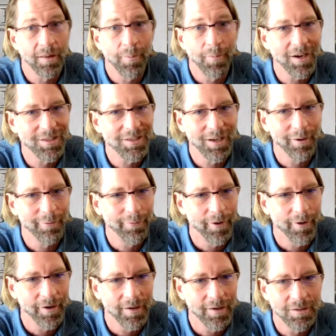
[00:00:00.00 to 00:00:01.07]
that Moxie can
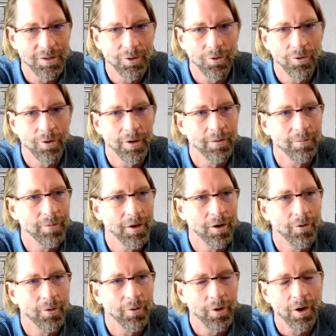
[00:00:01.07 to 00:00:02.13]
fund into, and
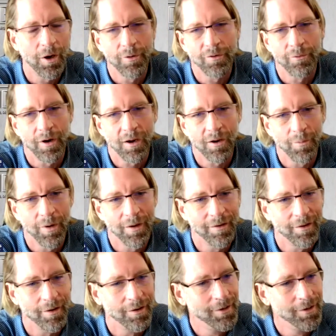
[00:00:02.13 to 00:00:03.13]
we always recommend